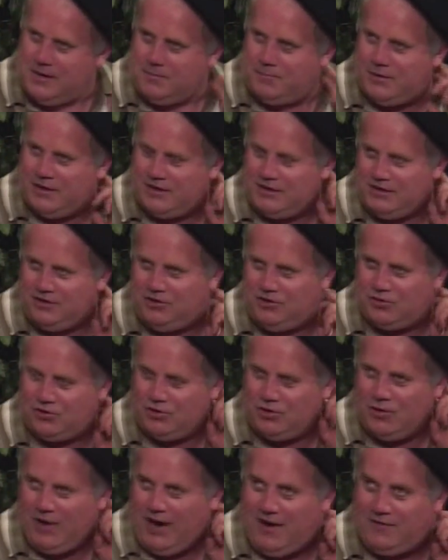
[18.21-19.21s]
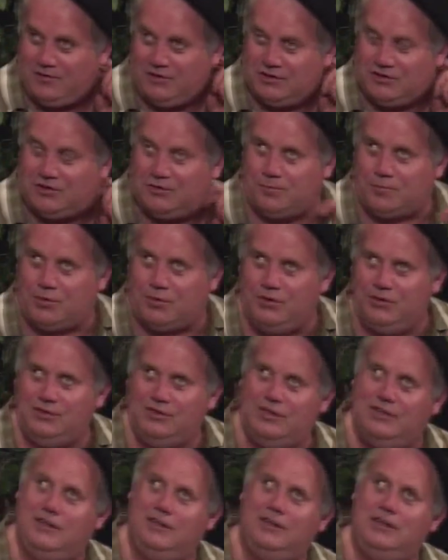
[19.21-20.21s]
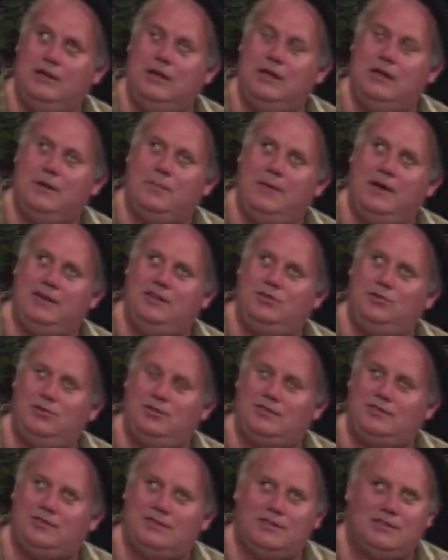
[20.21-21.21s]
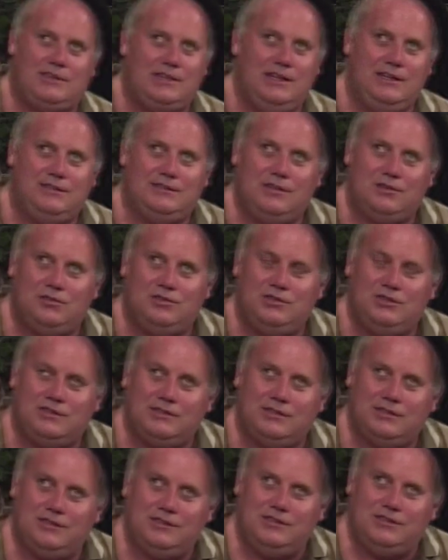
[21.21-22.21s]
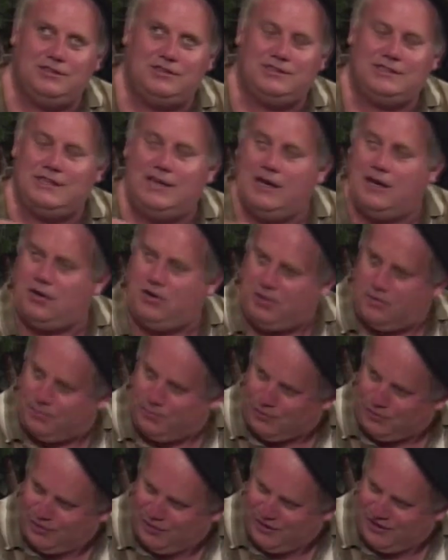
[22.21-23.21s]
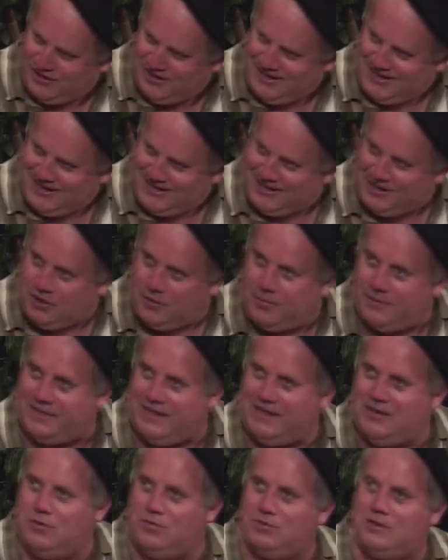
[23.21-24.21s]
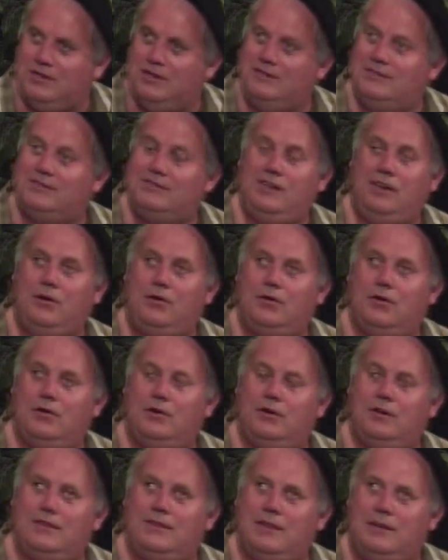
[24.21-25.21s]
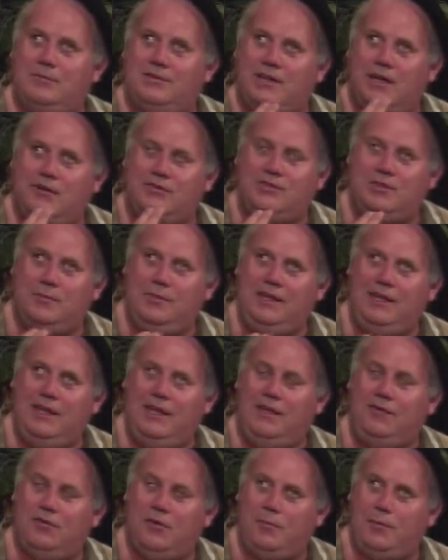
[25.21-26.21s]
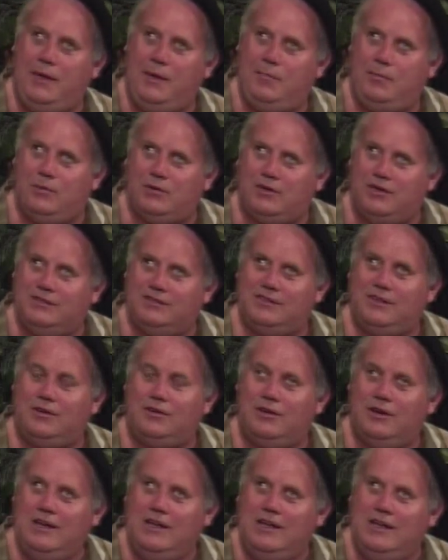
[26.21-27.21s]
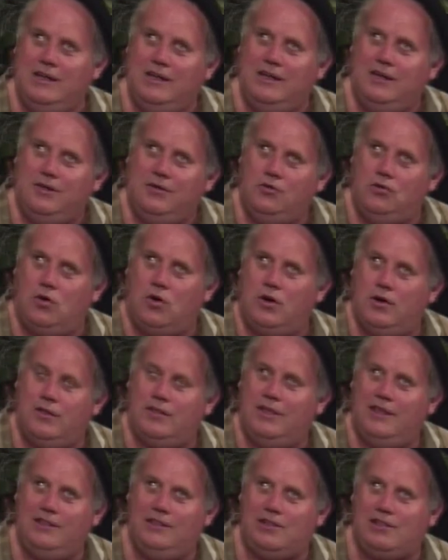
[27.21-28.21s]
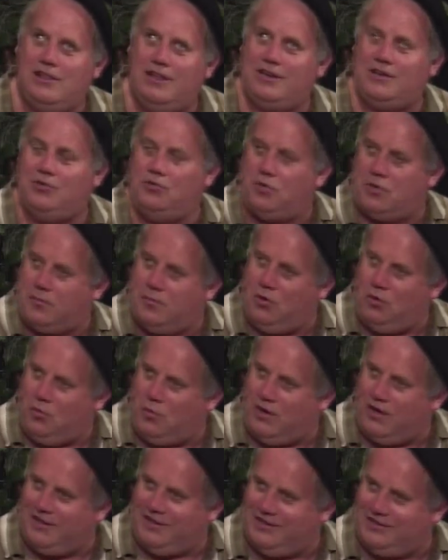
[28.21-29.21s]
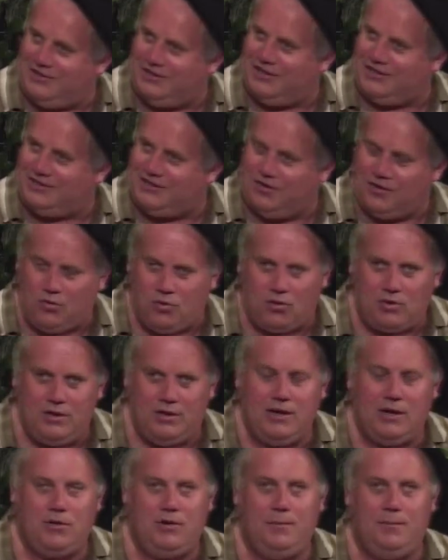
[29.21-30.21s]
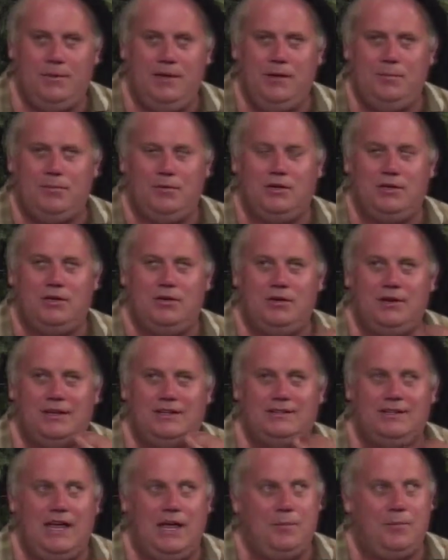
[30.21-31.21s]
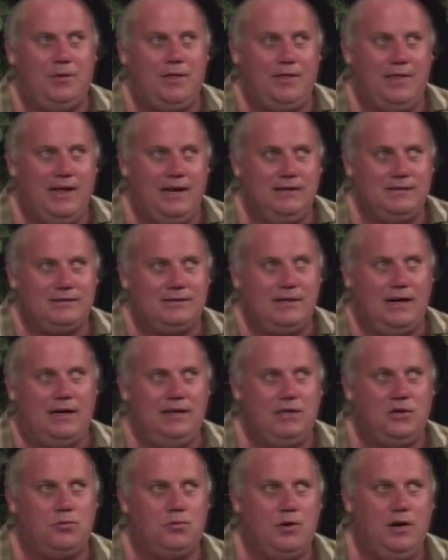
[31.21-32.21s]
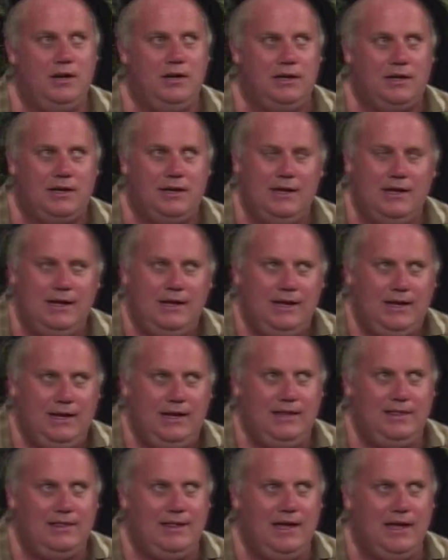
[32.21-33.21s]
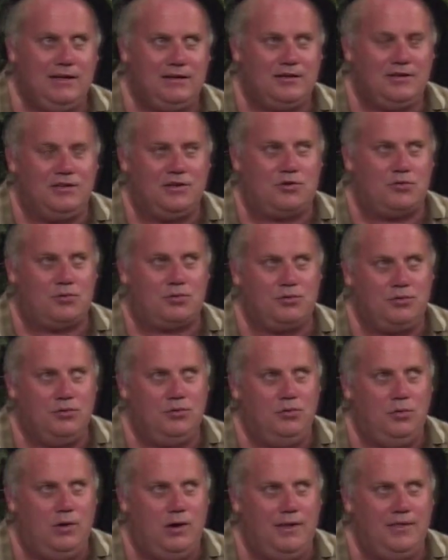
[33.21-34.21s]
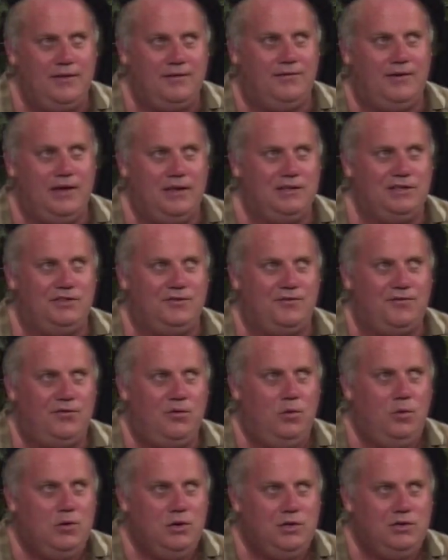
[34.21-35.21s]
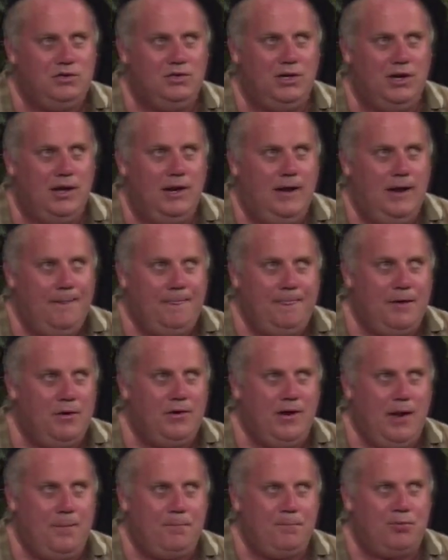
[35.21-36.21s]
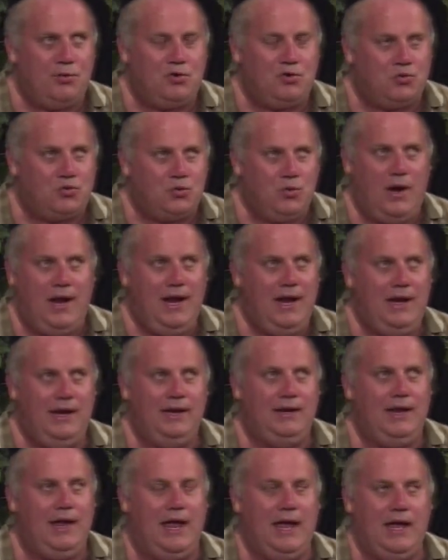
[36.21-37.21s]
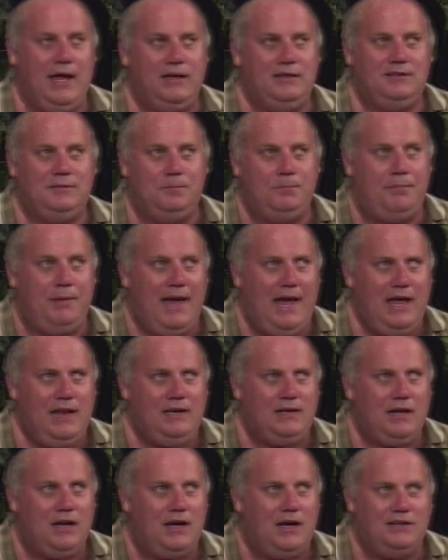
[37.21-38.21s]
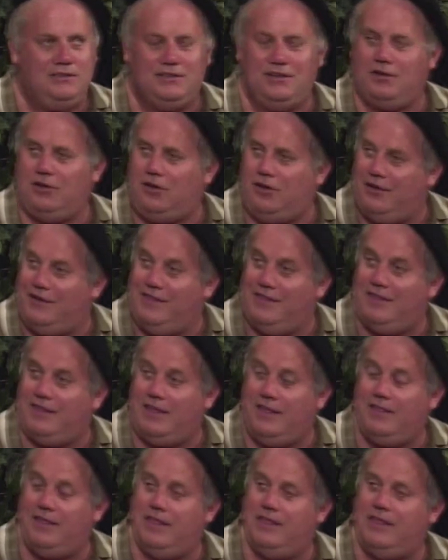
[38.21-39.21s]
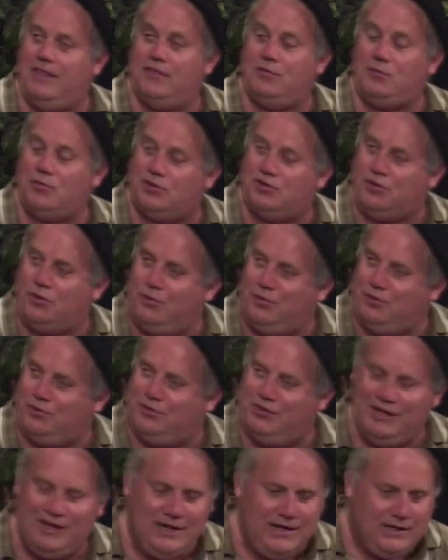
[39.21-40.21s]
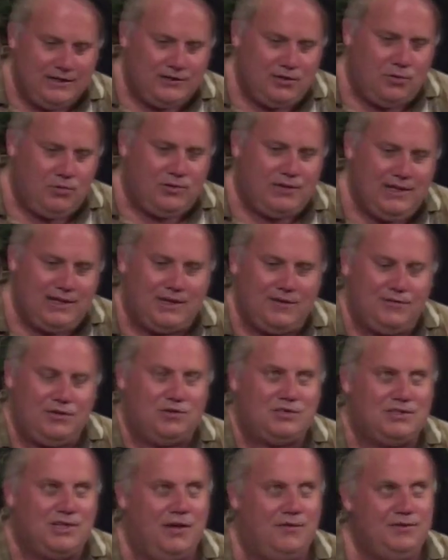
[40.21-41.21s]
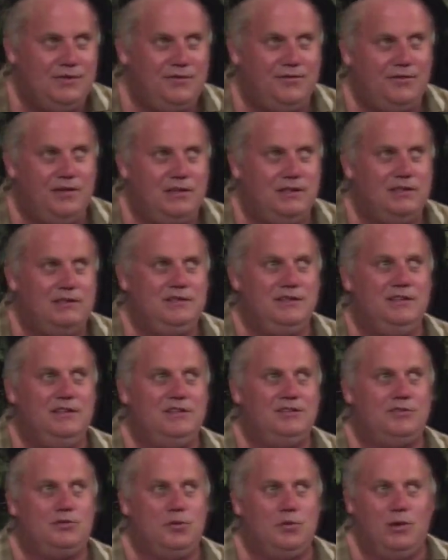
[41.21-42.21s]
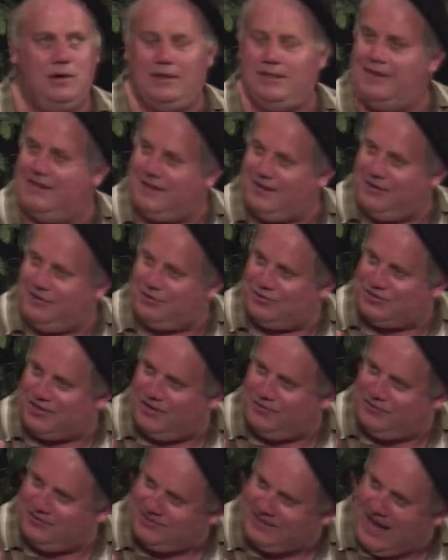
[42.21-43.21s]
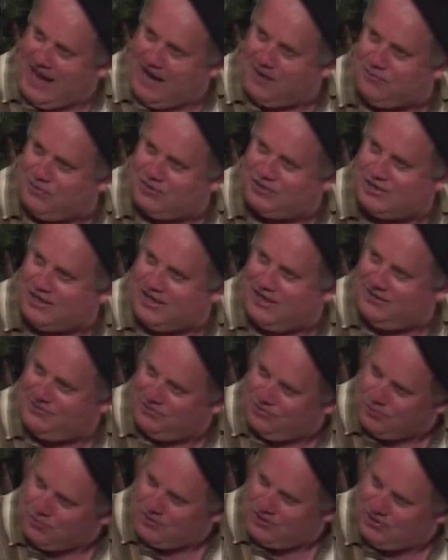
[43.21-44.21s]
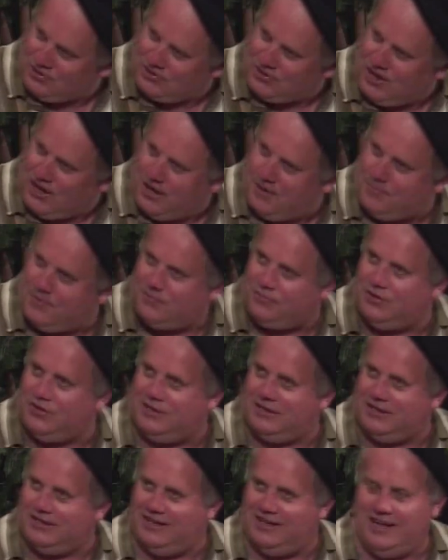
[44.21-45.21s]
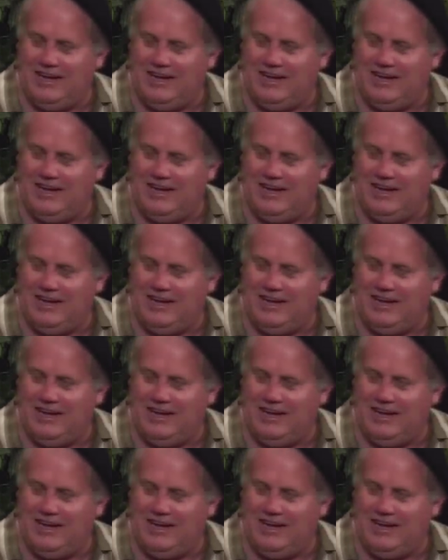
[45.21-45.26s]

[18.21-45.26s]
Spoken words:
But your average person might do things that are just terrible, but they don't consider themselves to be evil people because they look like normal, well-adjusted, ordinary people. An example of that is Silent Running. In that, the crew on the Valley Forge, they're not portrayed as bad guys at all. And they were told, don't think of yourself as villains in this story. Think of yourself as average guys doing a job every day.